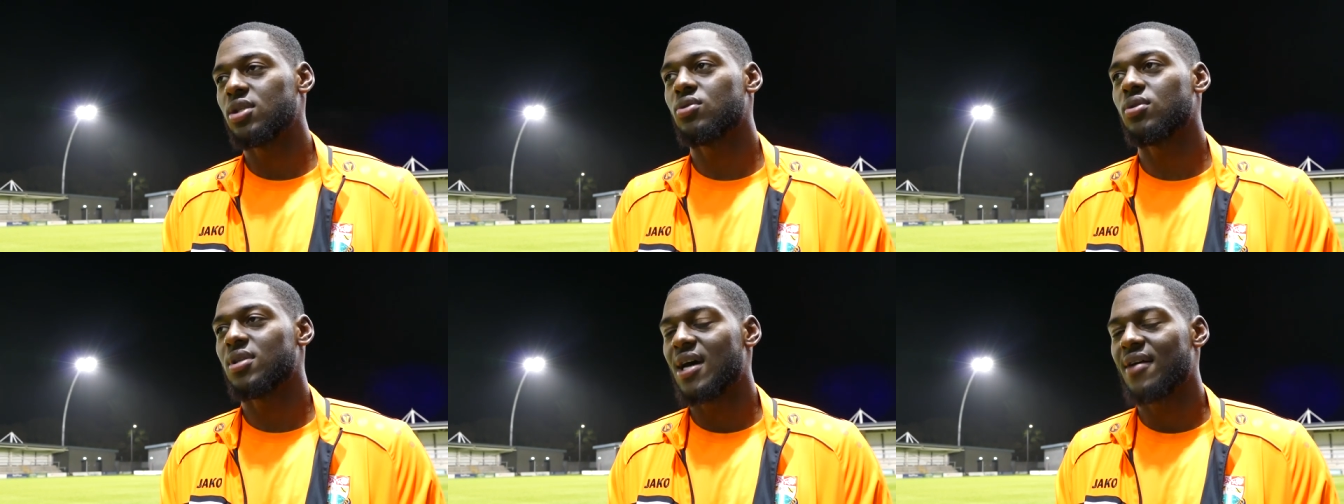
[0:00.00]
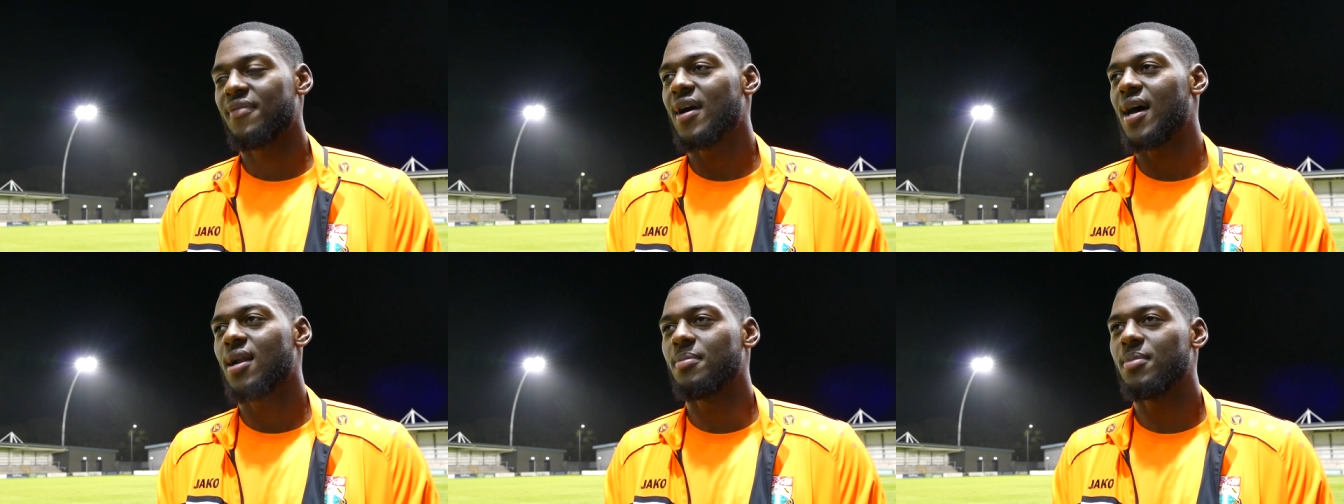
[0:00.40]
it's good to have
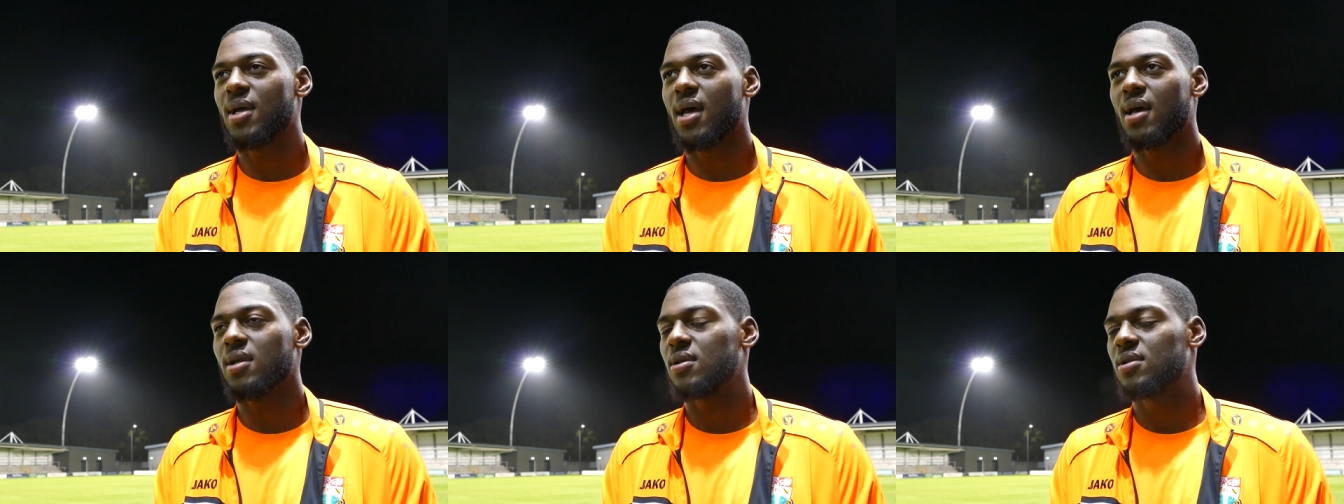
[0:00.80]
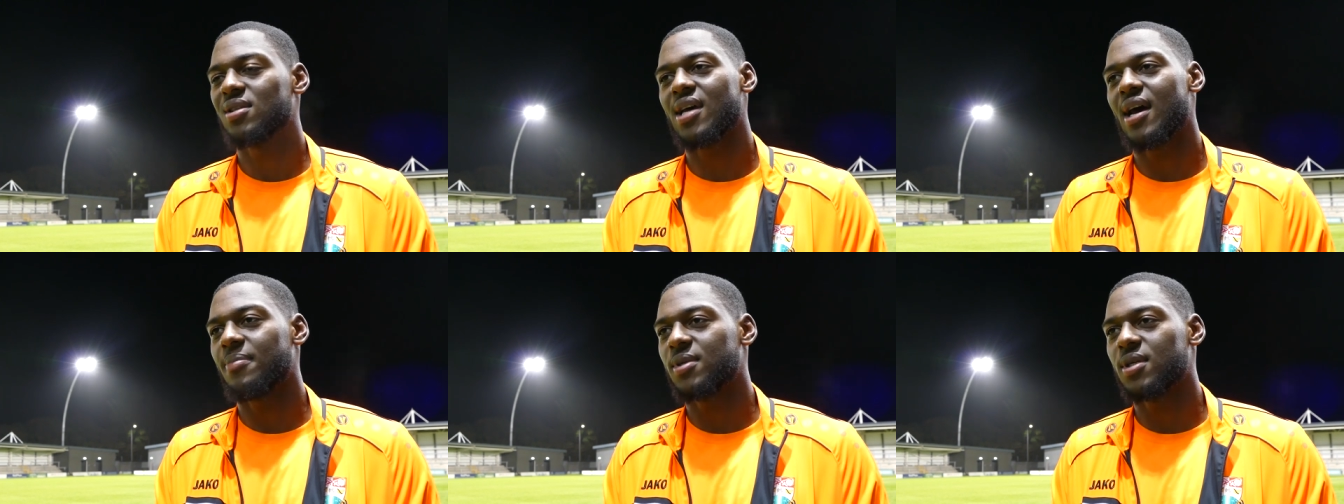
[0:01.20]
Callum there. His
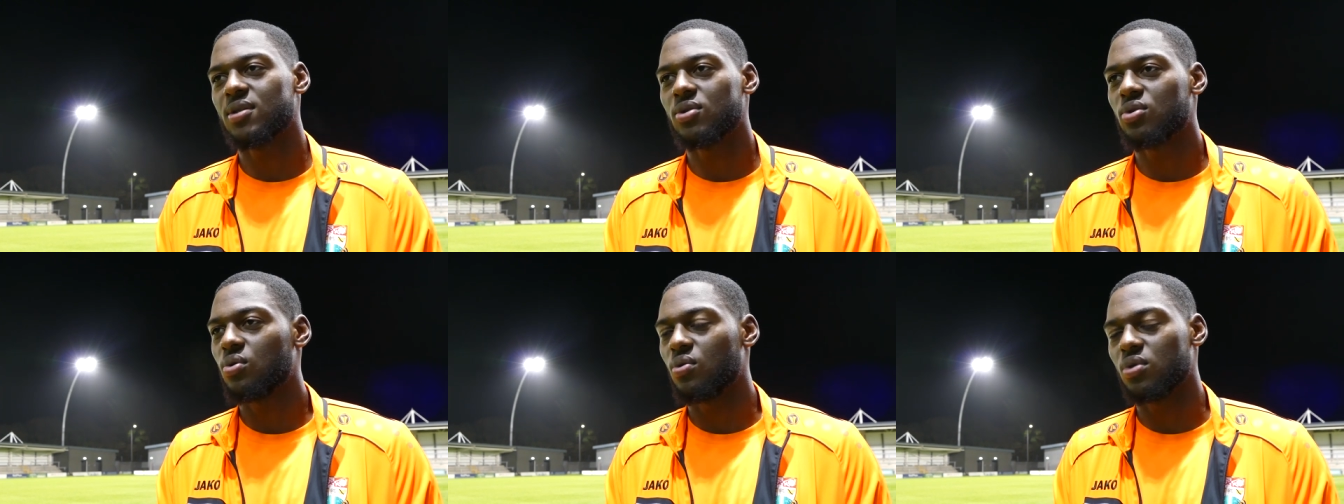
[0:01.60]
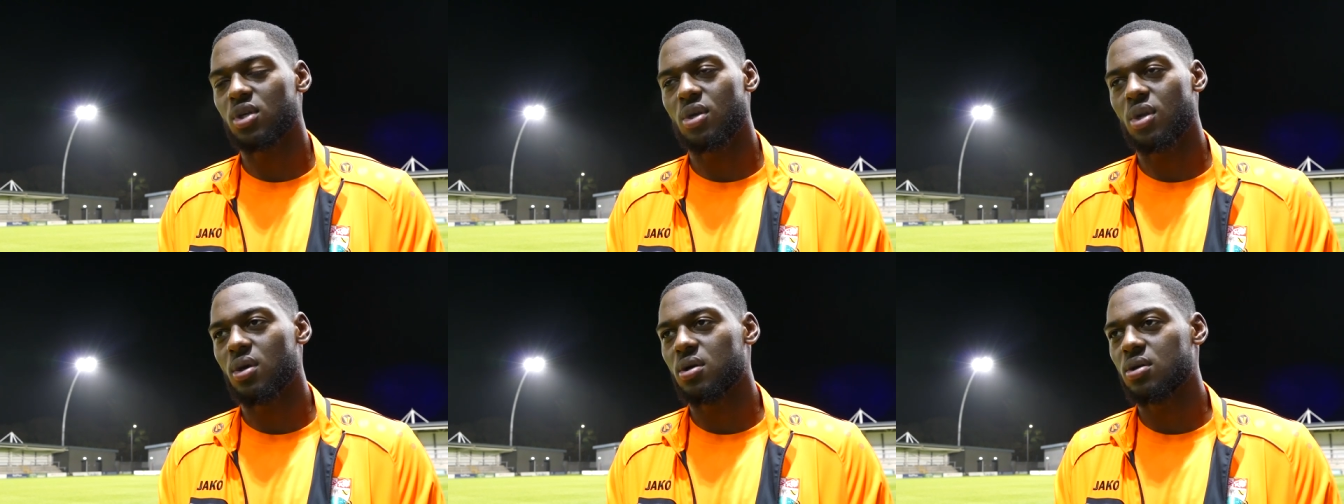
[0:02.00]
captain talks a
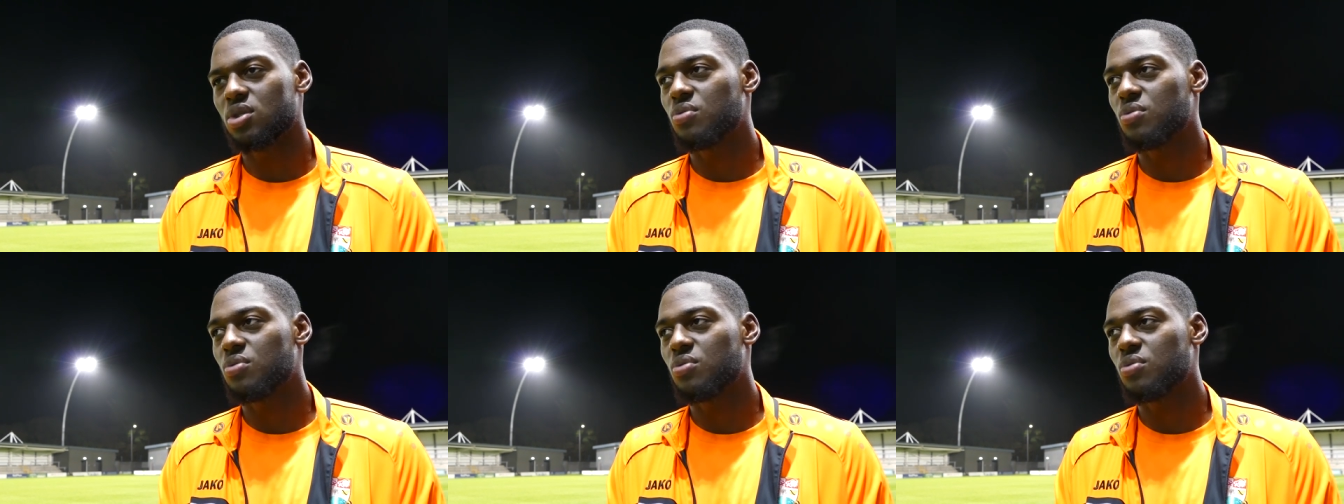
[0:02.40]
lot.